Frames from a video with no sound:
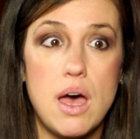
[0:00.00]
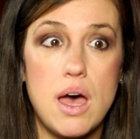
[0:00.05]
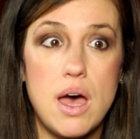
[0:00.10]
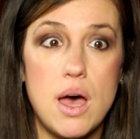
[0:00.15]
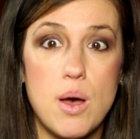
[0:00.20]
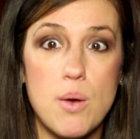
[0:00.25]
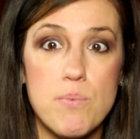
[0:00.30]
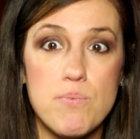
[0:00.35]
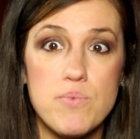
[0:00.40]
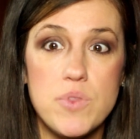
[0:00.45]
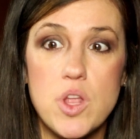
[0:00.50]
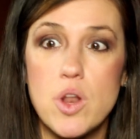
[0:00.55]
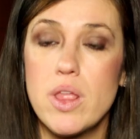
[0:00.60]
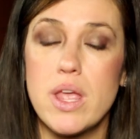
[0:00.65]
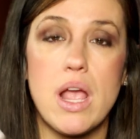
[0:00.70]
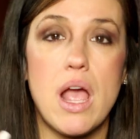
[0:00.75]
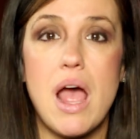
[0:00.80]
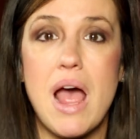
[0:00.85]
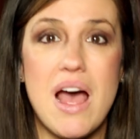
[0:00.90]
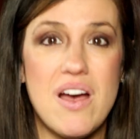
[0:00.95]

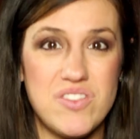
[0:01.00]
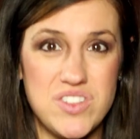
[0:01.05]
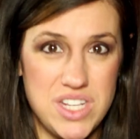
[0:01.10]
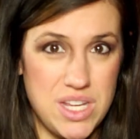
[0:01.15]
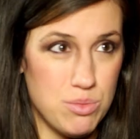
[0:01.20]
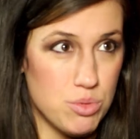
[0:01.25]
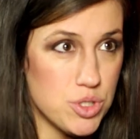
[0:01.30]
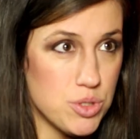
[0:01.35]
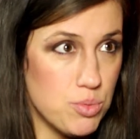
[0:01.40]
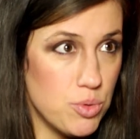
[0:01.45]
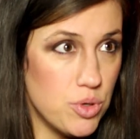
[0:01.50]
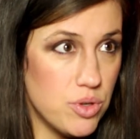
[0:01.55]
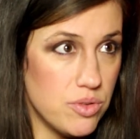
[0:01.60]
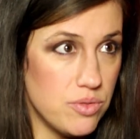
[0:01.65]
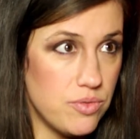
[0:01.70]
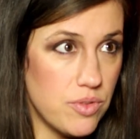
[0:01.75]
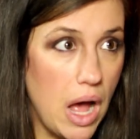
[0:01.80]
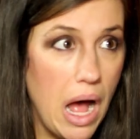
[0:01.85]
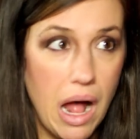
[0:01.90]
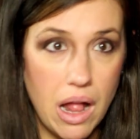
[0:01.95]
like half a tablespoon
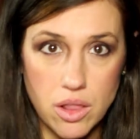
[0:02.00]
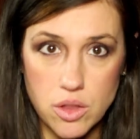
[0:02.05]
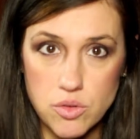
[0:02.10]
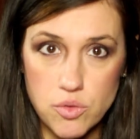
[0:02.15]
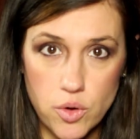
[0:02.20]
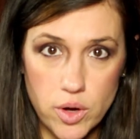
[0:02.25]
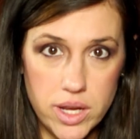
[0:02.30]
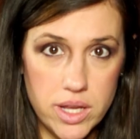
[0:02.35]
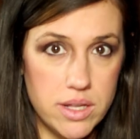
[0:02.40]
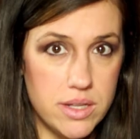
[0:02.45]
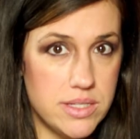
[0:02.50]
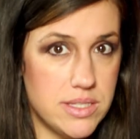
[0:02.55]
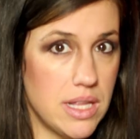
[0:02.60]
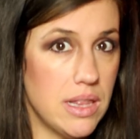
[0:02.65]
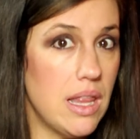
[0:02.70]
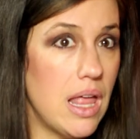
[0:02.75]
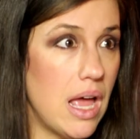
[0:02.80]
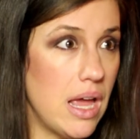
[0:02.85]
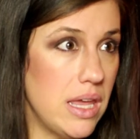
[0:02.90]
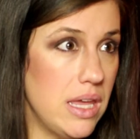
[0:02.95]
of olive oil is a
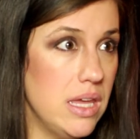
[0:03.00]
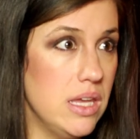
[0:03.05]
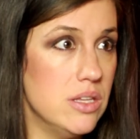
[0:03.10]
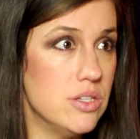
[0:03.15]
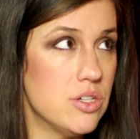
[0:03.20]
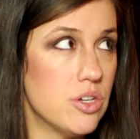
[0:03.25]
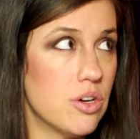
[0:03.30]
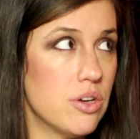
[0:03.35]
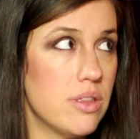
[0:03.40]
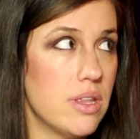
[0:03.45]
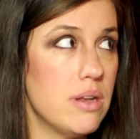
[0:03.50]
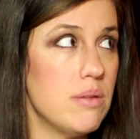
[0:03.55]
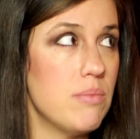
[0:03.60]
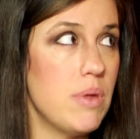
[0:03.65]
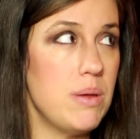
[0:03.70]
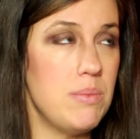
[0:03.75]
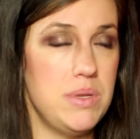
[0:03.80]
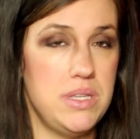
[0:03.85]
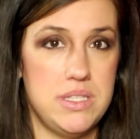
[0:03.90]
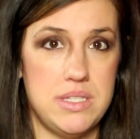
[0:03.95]
lot easier than
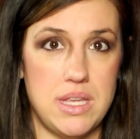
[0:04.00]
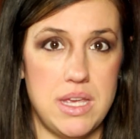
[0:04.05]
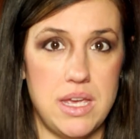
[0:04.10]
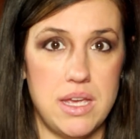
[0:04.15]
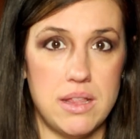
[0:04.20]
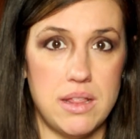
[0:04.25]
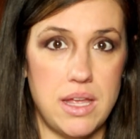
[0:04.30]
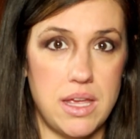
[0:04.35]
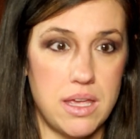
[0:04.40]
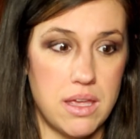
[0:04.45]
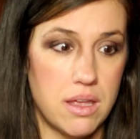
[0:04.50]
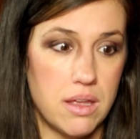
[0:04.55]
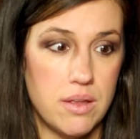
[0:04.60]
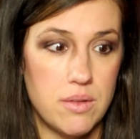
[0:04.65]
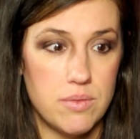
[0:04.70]
maybe saying like